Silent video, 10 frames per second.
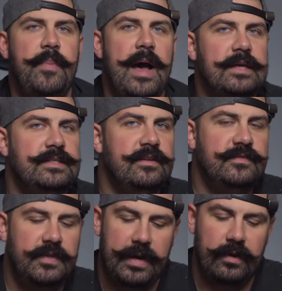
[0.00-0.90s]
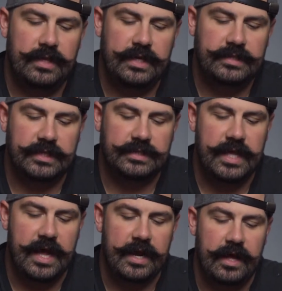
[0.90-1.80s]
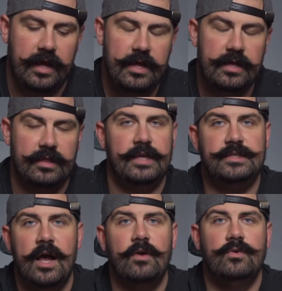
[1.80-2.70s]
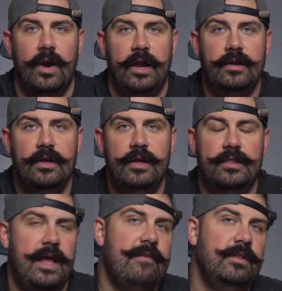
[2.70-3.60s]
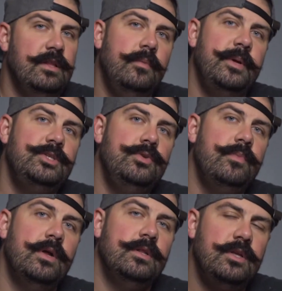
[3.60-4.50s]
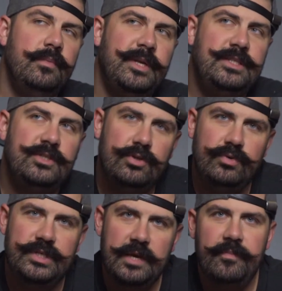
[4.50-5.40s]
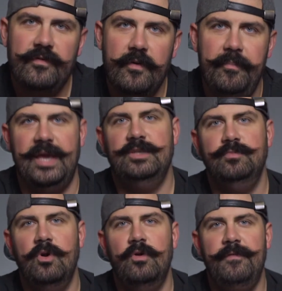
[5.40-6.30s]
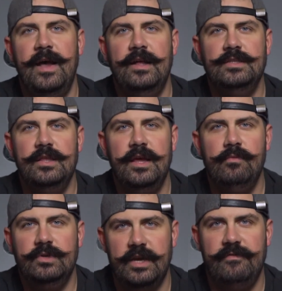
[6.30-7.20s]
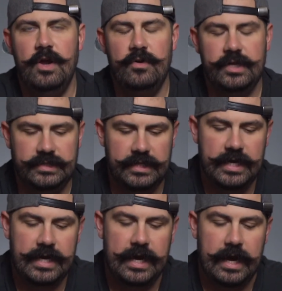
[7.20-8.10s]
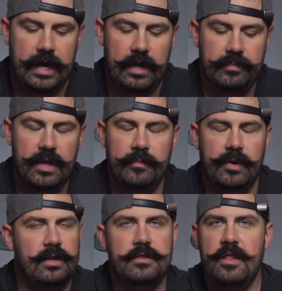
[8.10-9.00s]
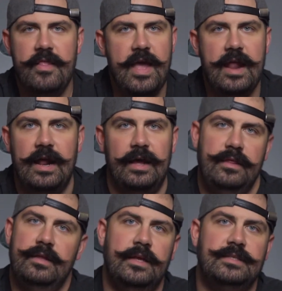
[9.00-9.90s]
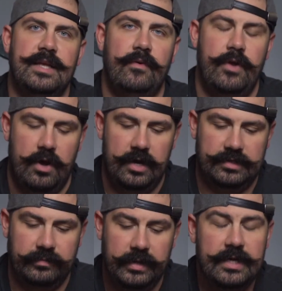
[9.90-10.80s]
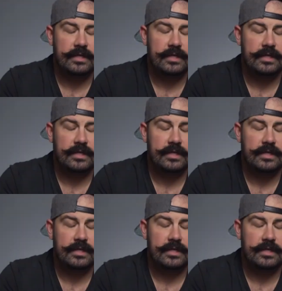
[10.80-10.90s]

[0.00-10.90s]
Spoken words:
of the positives about these is that they sound great. They have a little bit too deep of a bass profile to them, which I've noticed. But other than that, I think they sound awesome.